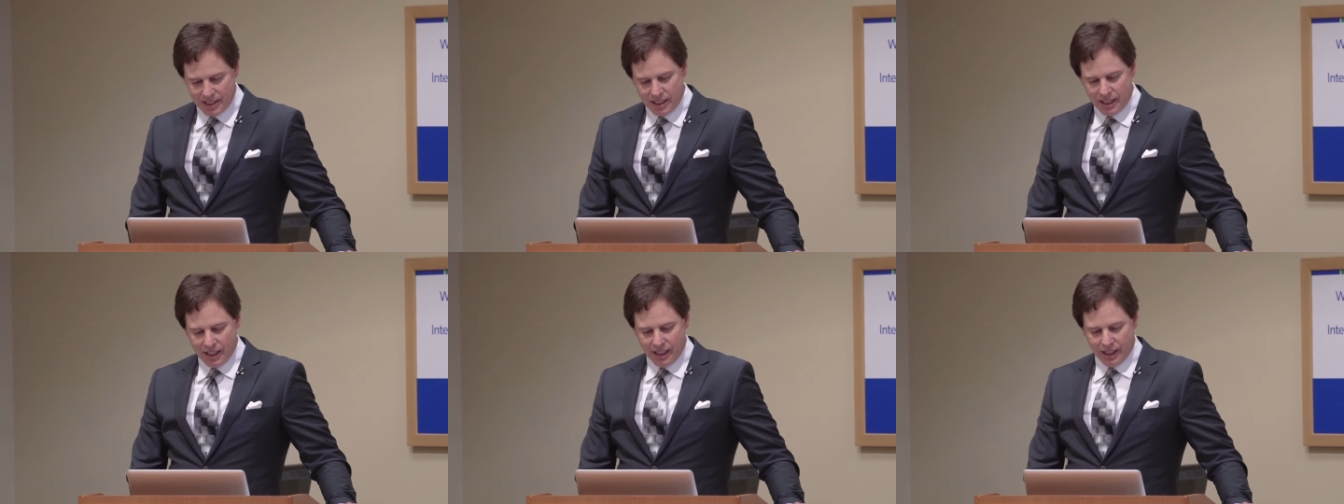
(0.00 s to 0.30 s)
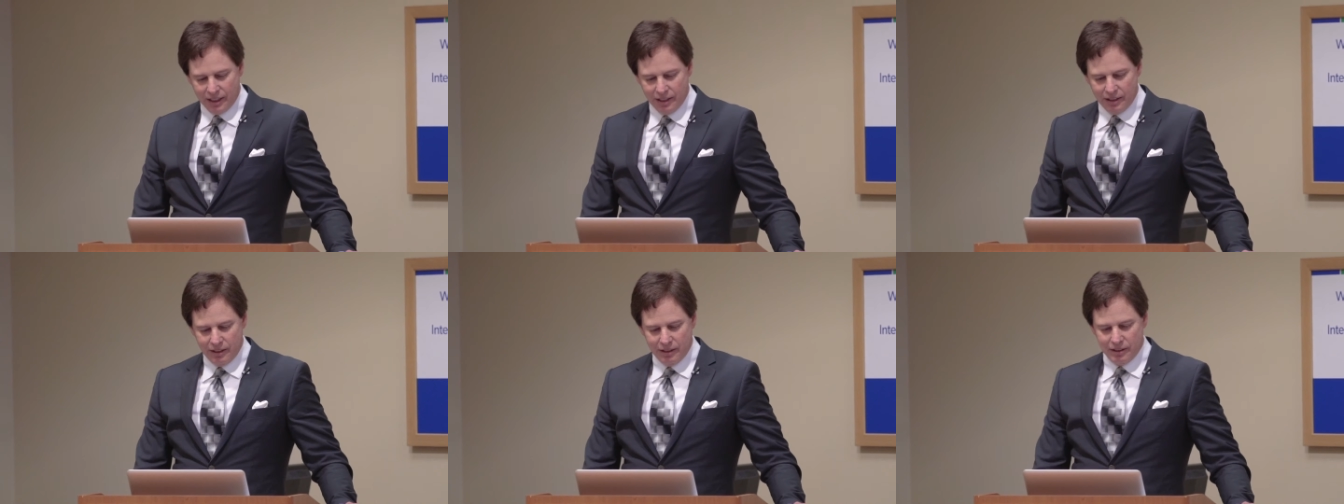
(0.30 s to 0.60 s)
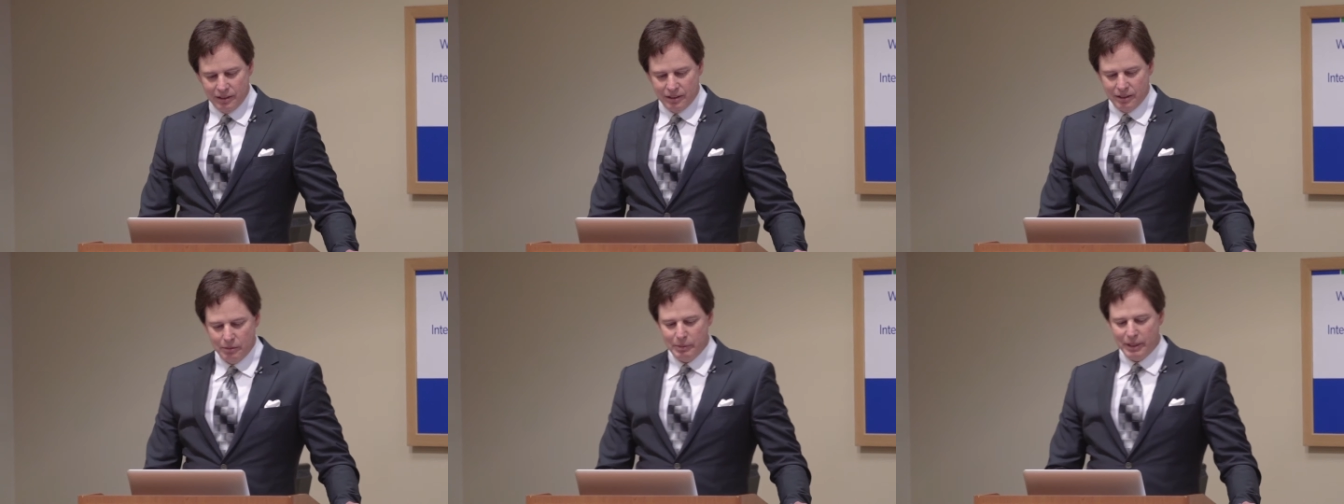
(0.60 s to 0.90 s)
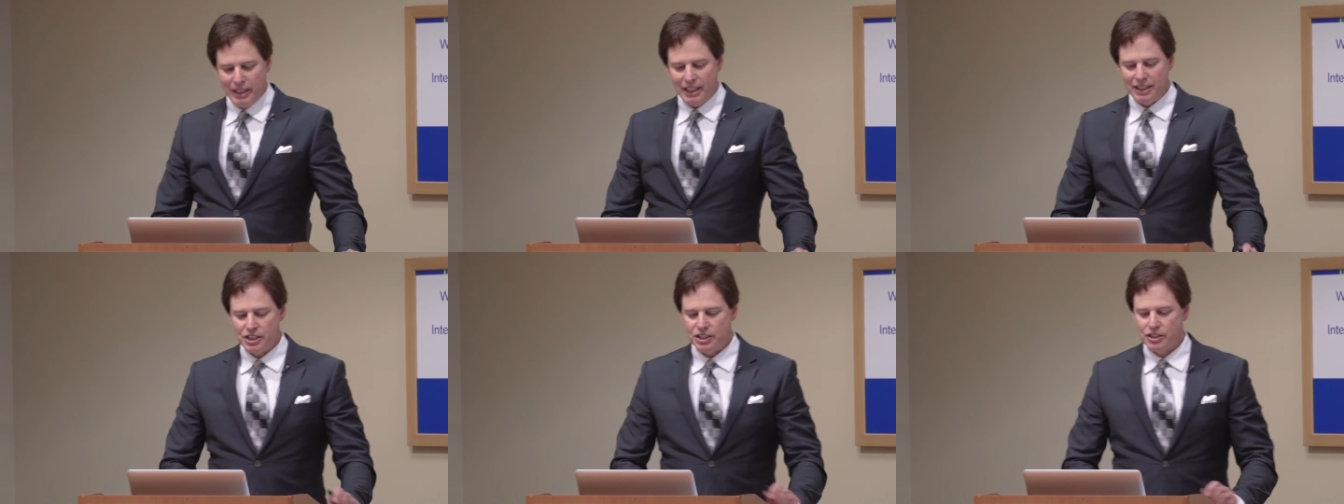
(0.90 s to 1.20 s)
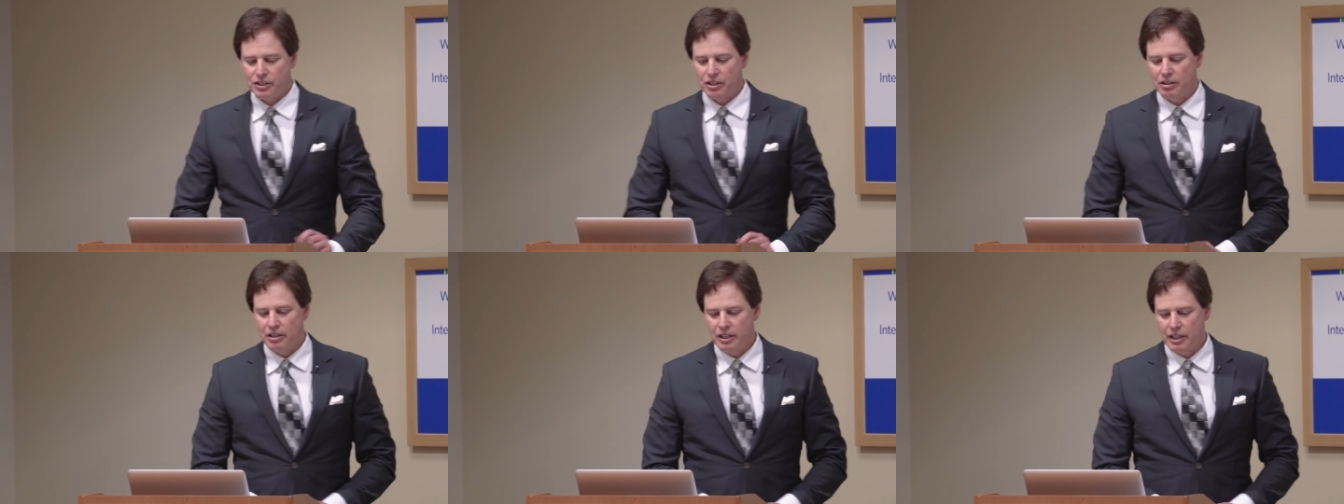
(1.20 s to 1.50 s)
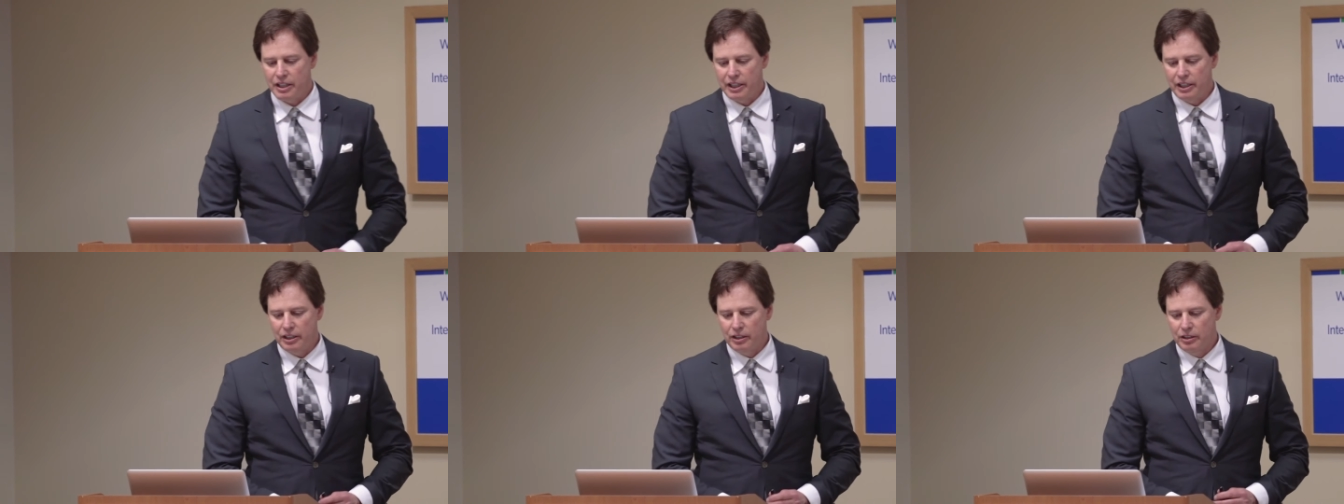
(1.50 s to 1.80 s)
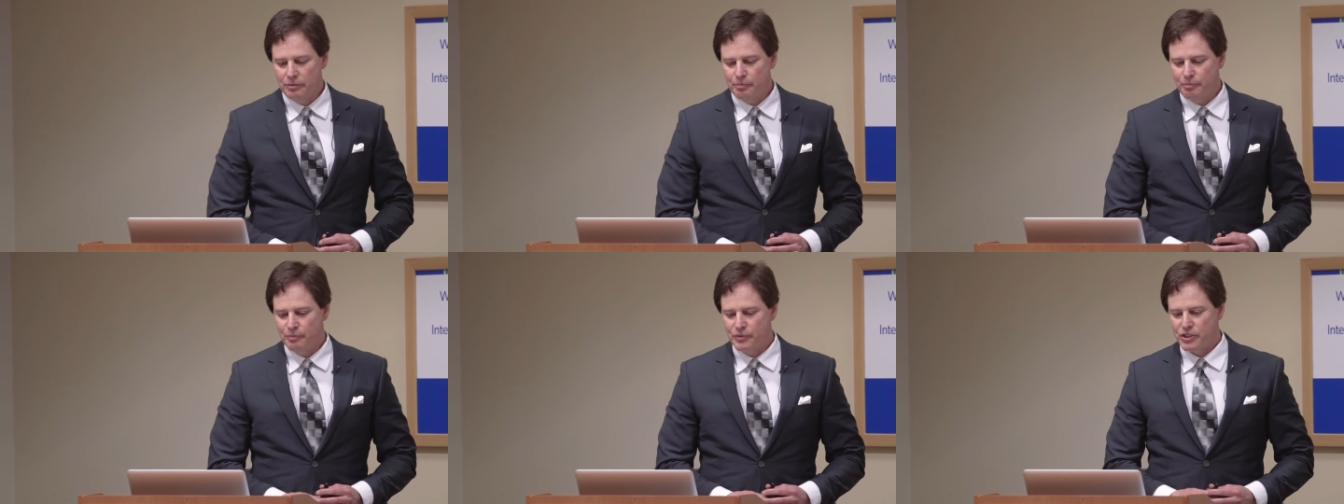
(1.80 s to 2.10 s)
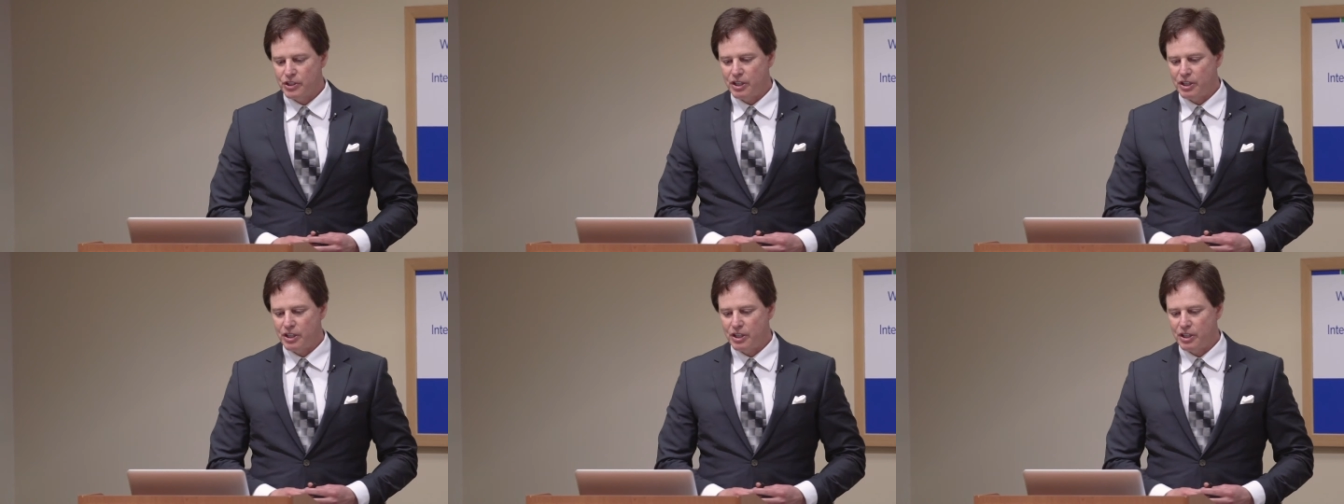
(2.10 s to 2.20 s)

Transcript: said, let me get started here.